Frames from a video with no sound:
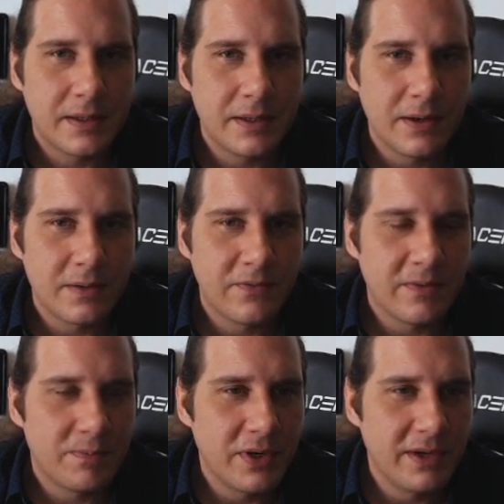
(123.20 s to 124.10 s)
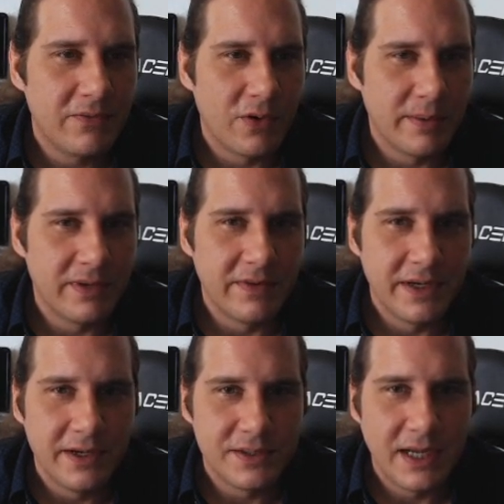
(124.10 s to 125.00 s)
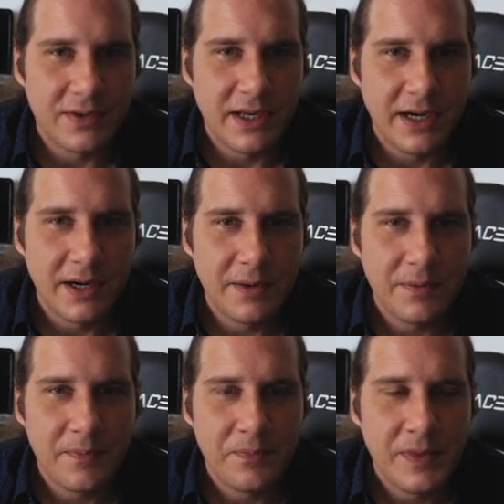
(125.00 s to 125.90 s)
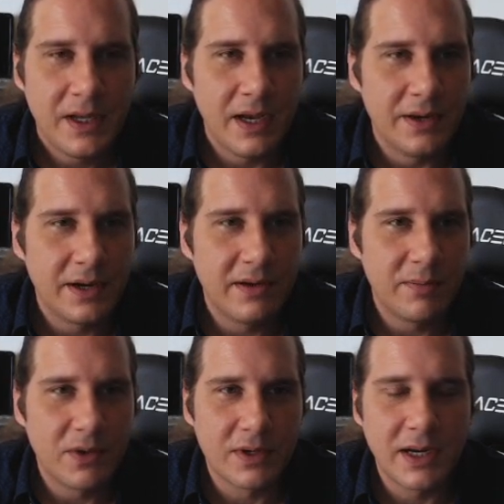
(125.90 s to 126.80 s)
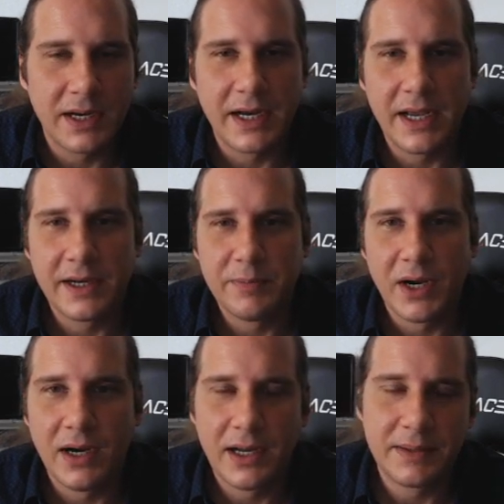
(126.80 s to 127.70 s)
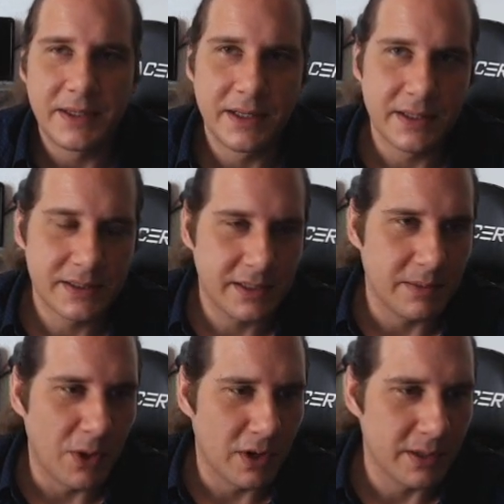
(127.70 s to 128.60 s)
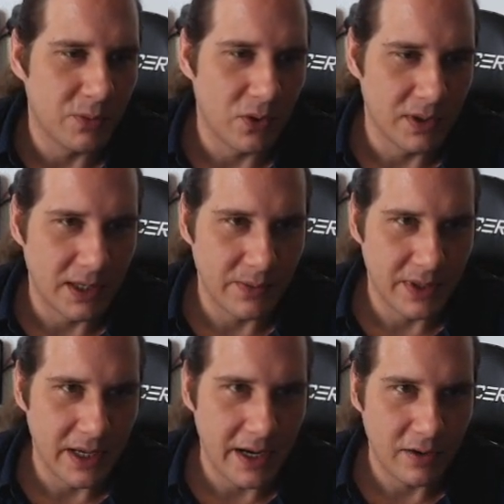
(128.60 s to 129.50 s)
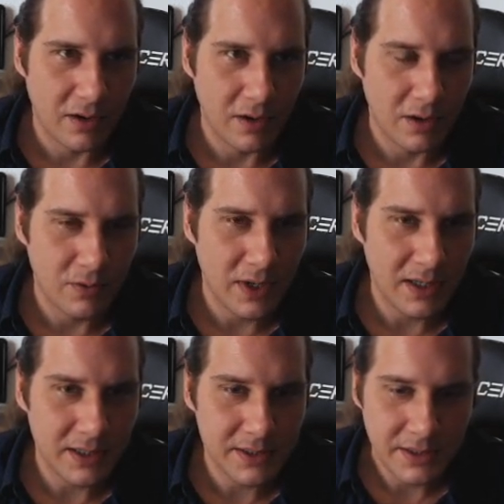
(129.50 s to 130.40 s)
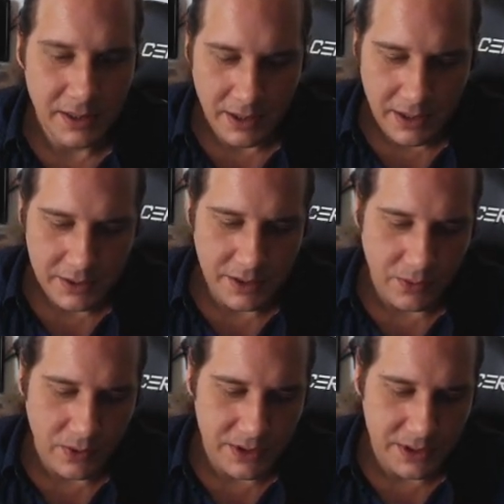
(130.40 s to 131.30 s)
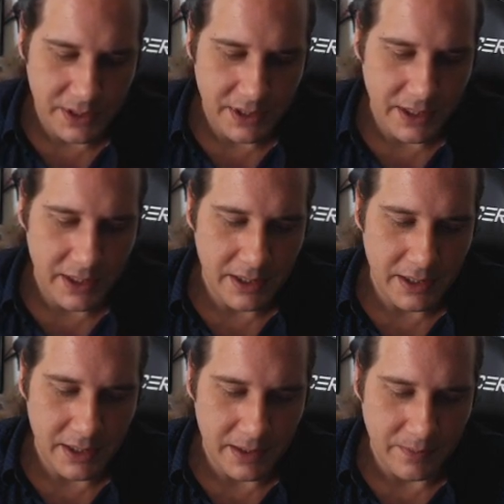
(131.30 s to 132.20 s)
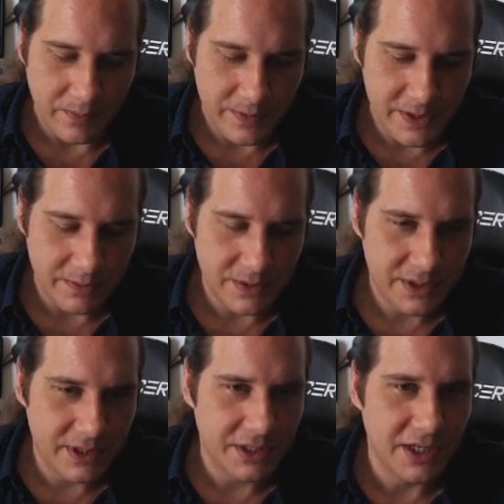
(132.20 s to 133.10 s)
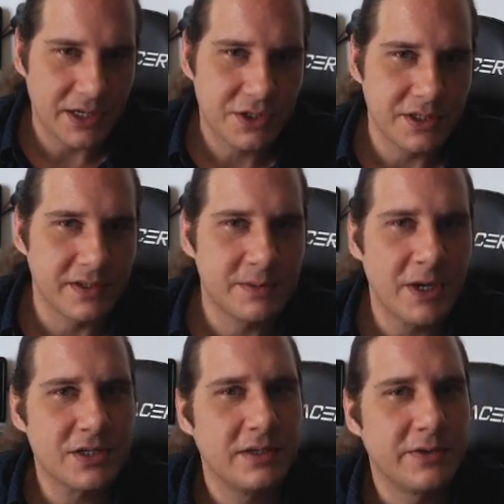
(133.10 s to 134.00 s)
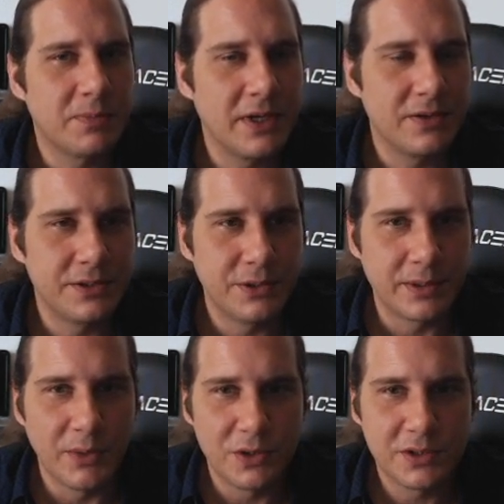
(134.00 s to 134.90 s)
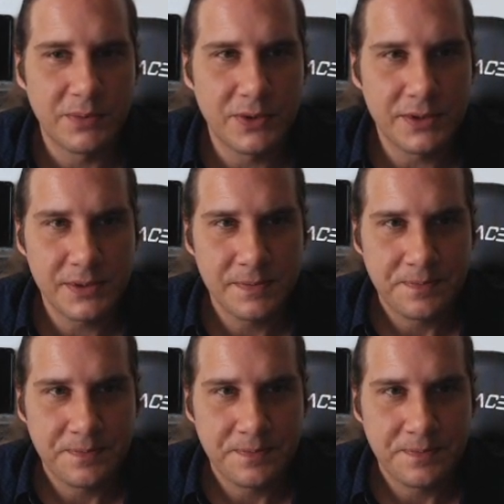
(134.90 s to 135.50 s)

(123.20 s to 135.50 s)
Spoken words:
there are pretty informative videos out there, and none of them are kind of gated behind get this at the market board, like with the ARR relics. So we're just going to kind of, some suggestions, especially if you plan on doing multiples.